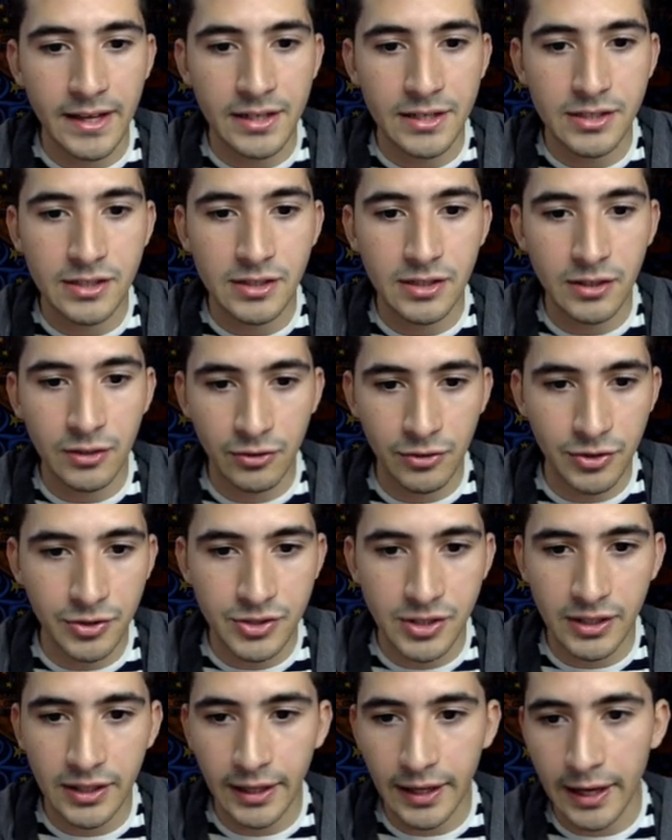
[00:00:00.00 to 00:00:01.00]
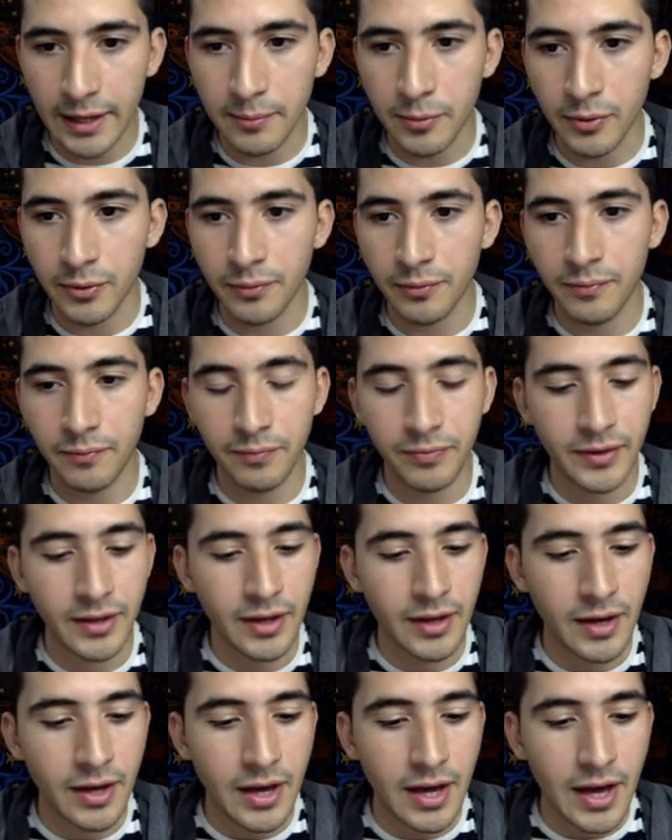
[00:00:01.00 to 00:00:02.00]
is using the gate mode.
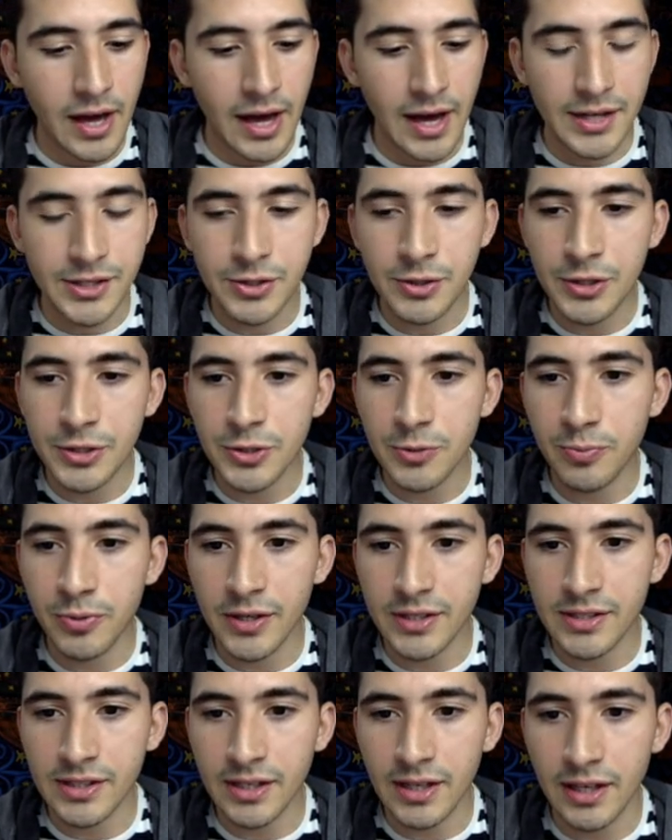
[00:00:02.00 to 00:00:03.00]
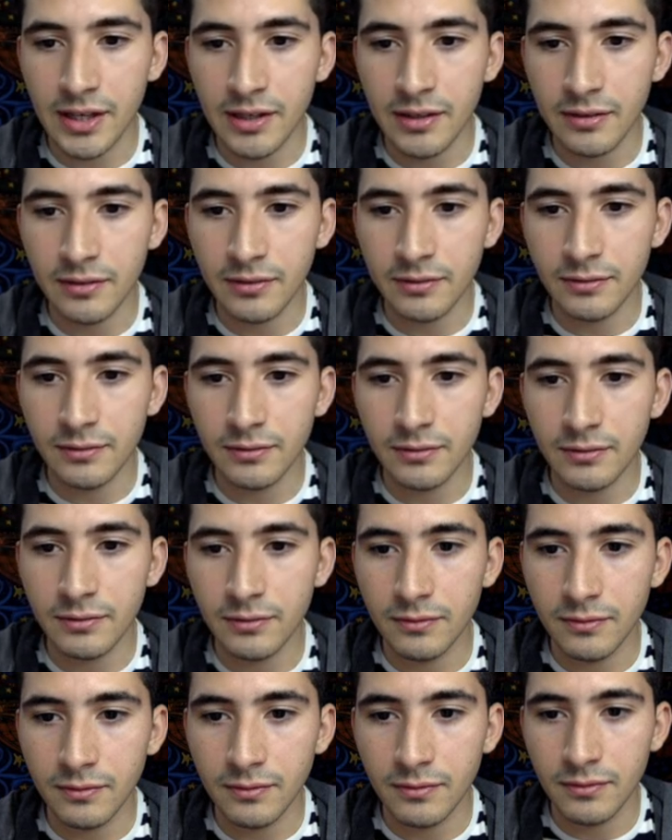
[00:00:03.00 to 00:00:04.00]
As soon as you press a key,
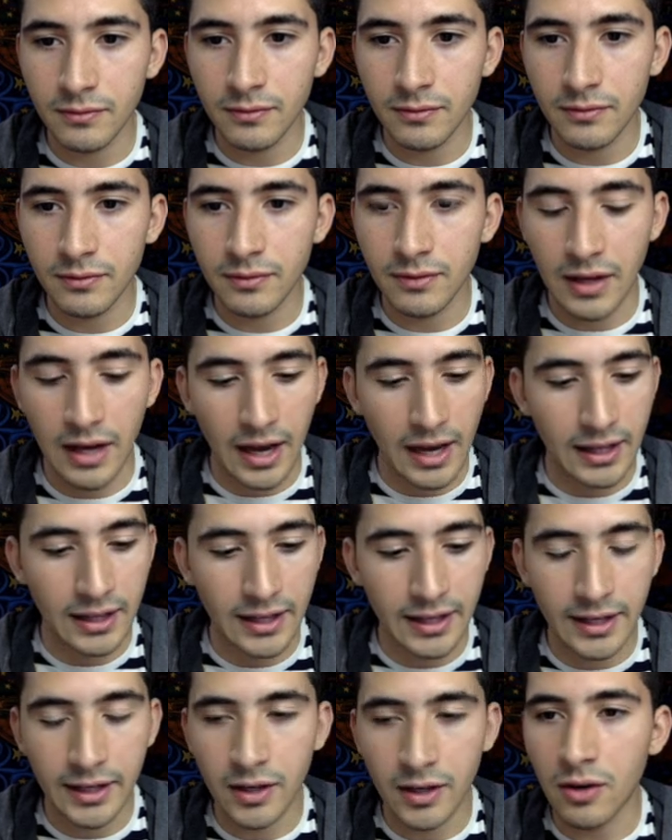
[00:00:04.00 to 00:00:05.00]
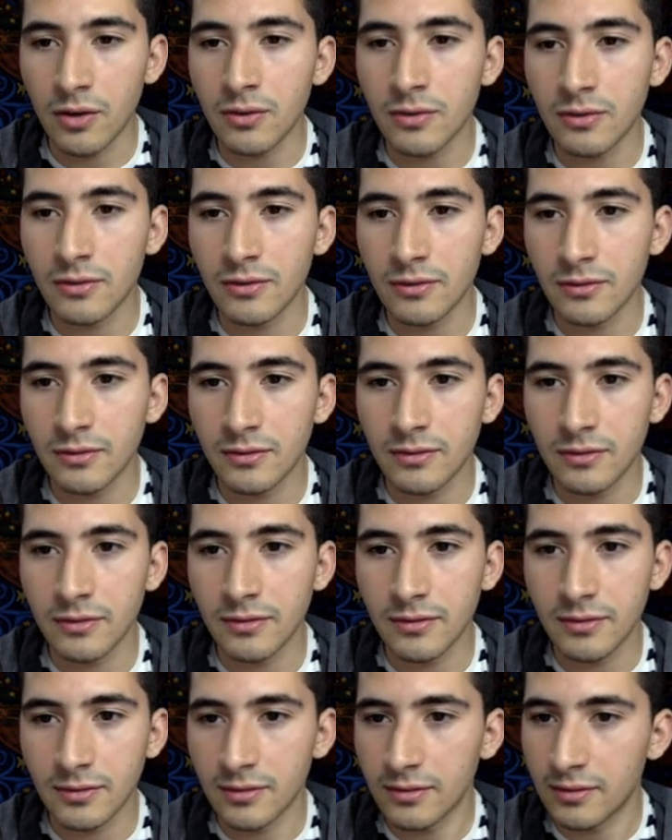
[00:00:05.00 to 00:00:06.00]
I let it go.
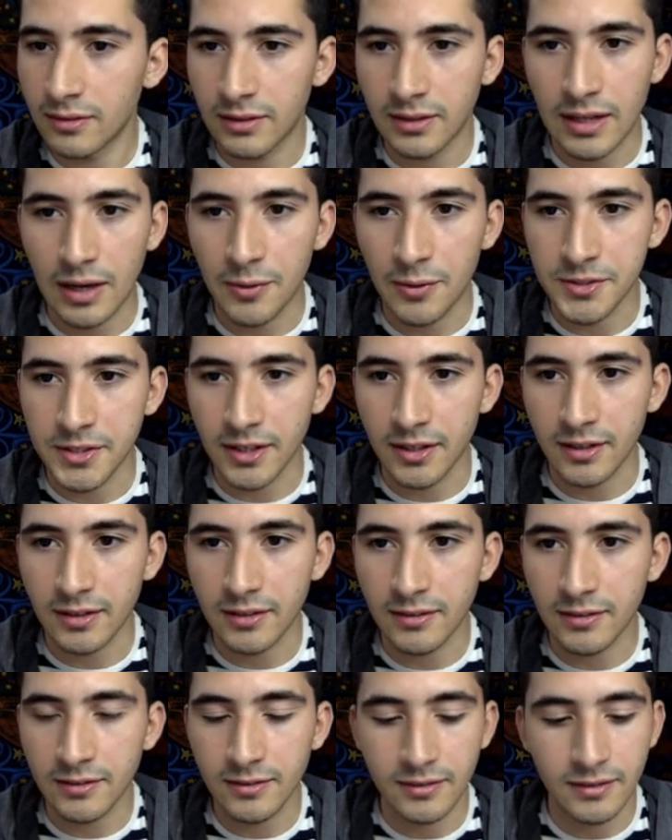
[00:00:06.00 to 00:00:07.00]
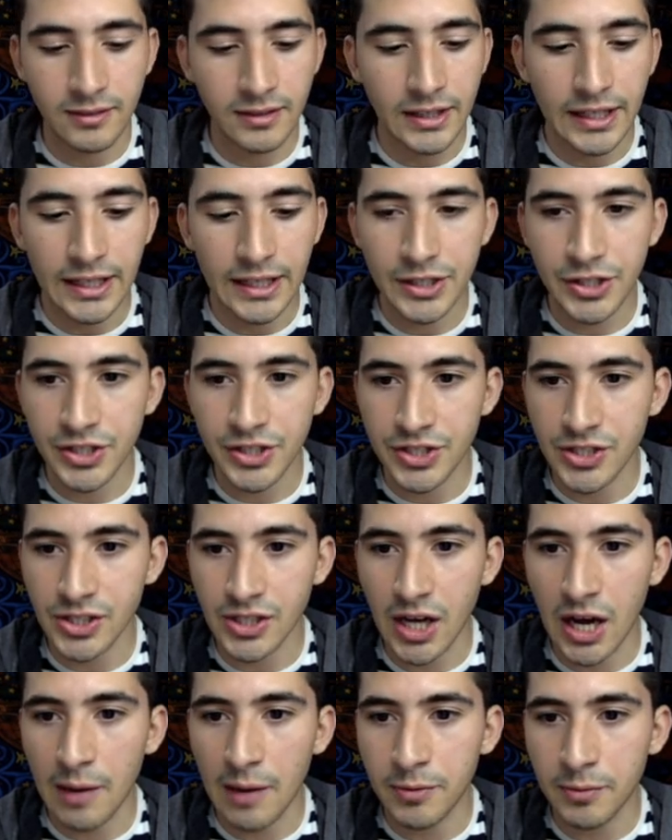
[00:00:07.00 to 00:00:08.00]
That was it. It
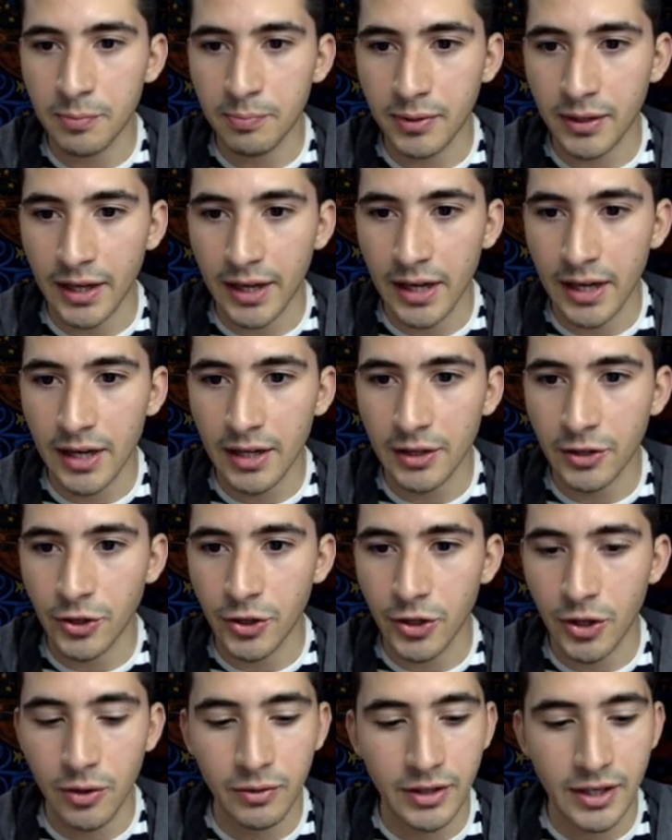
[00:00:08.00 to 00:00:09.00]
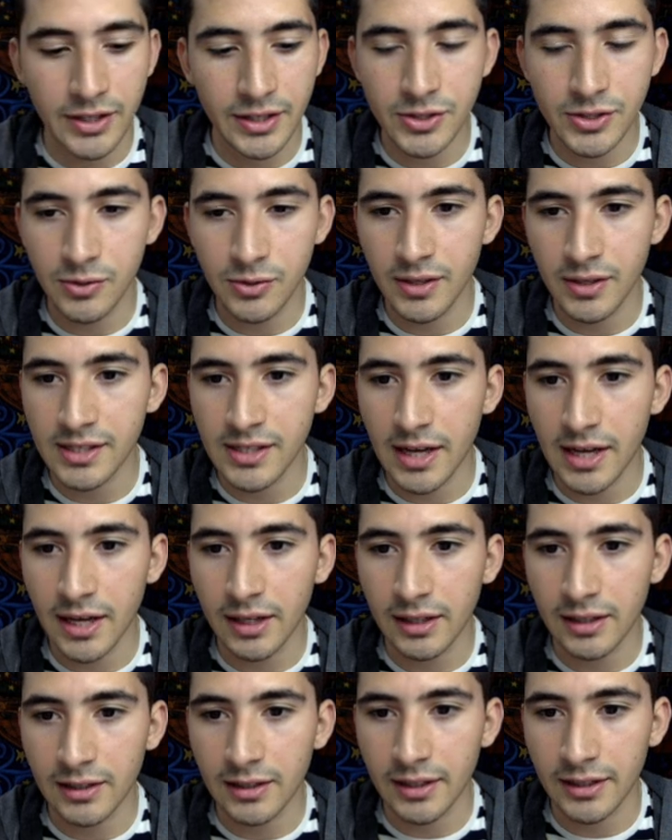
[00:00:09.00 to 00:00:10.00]
just stopped playing the note as soon as
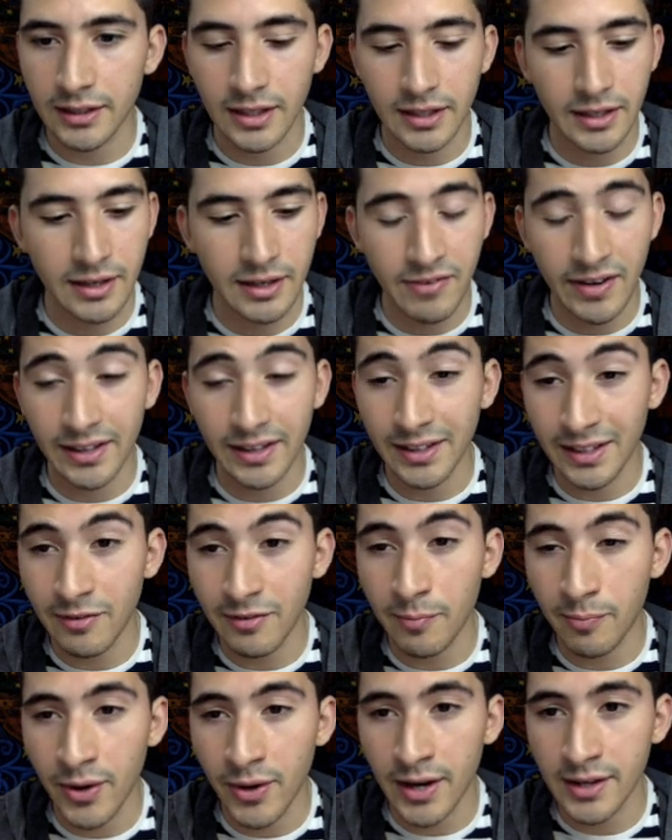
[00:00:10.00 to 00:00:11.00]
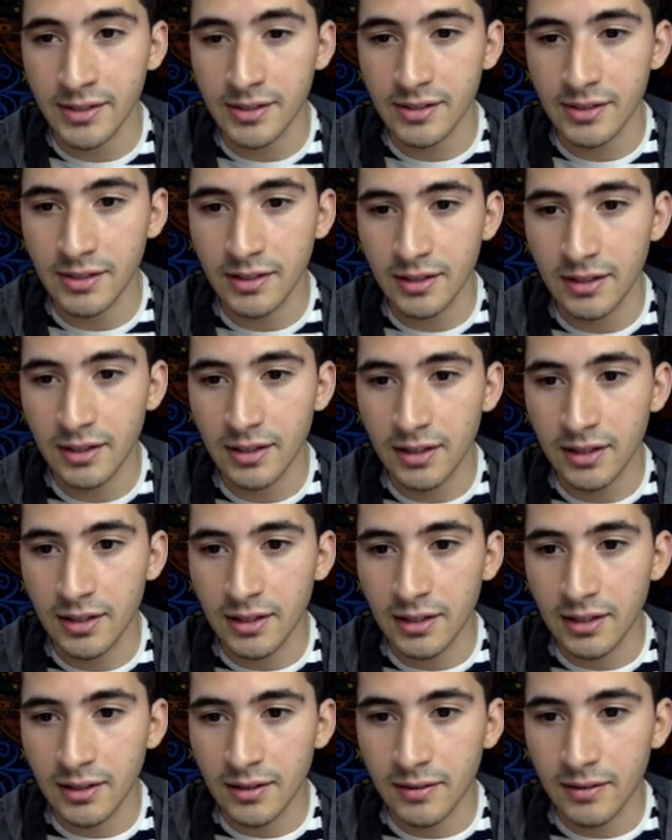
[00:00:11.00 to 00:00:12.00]
I clicked it. If I leave it pressed,
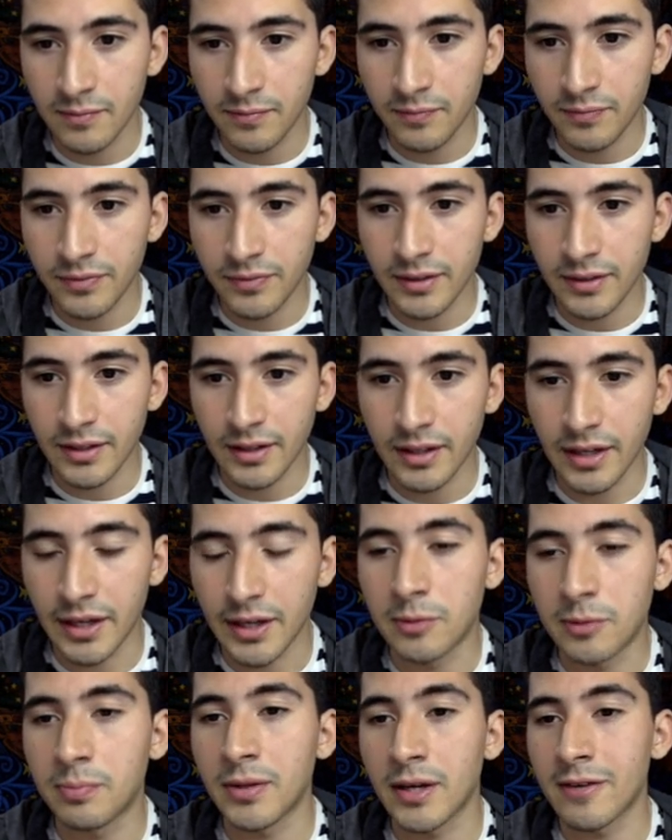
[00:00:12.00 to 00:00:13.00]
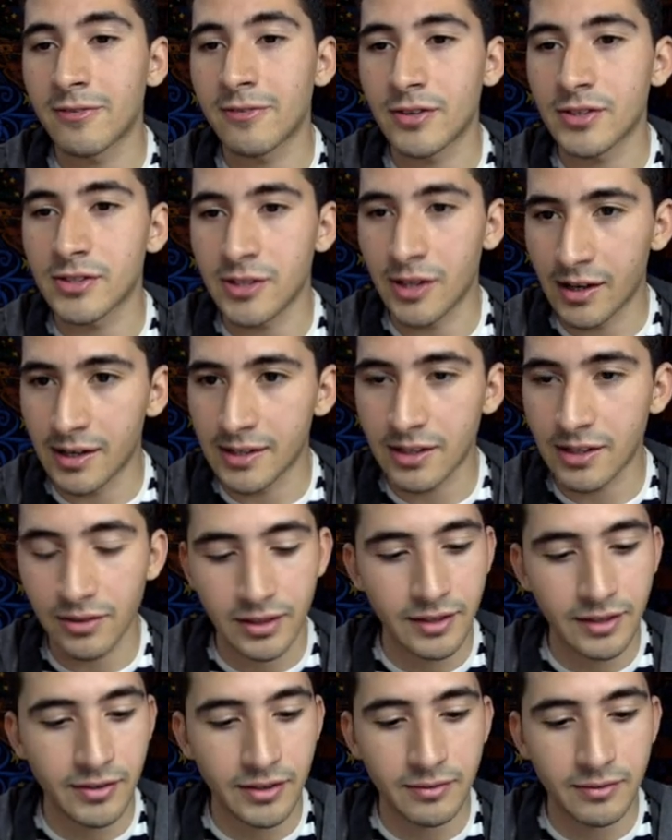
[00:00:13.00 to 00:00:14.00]
it'll play for as long as
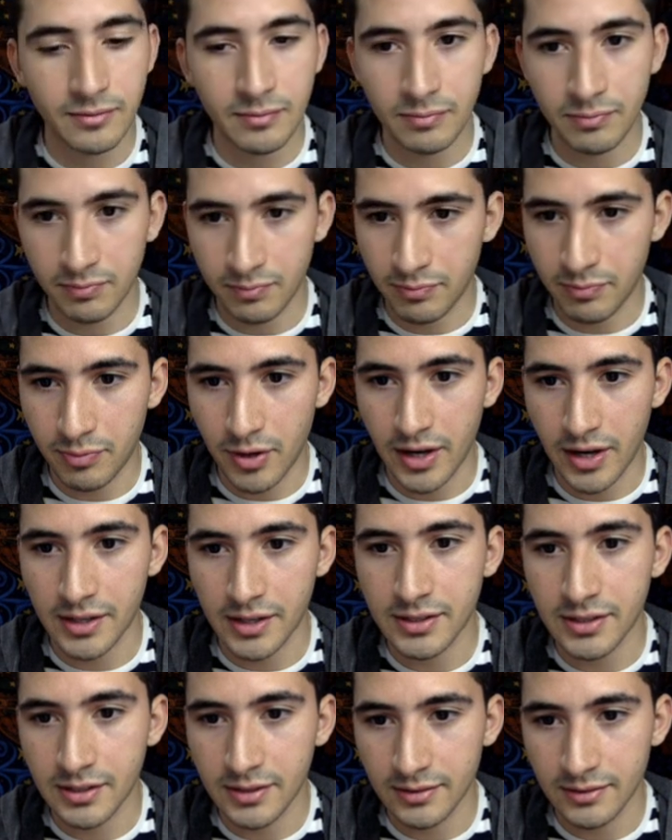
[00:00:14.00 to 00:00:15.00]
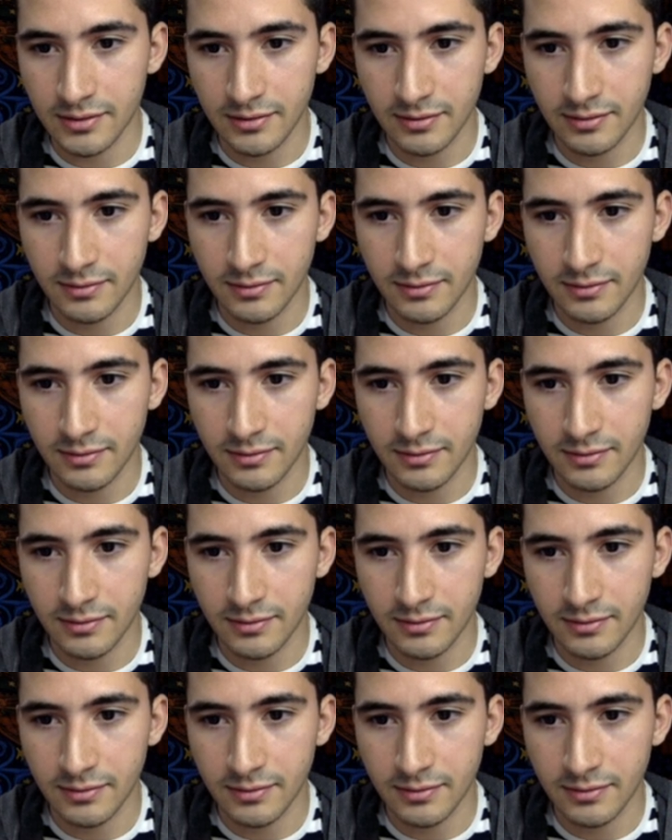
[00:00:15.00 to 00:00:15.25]
I'll leave it pressed.